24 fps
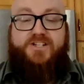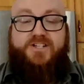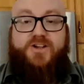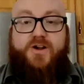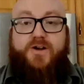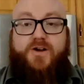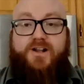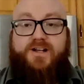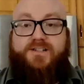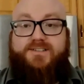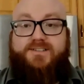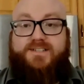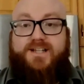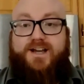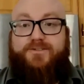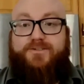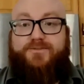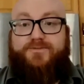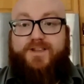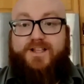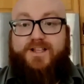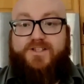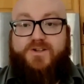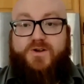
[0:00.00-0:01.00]
Darnell
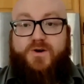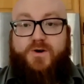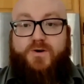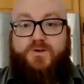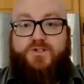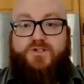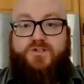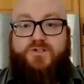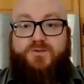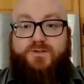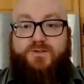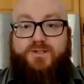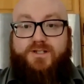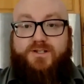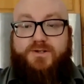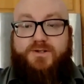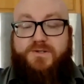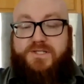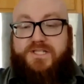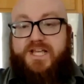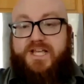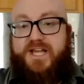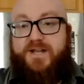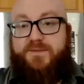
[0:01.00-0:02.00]
Duff, let's go to the
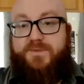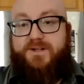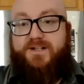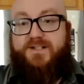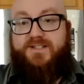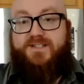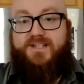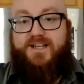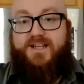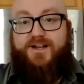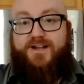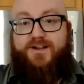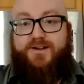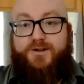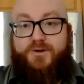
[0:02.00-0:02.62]
new segment.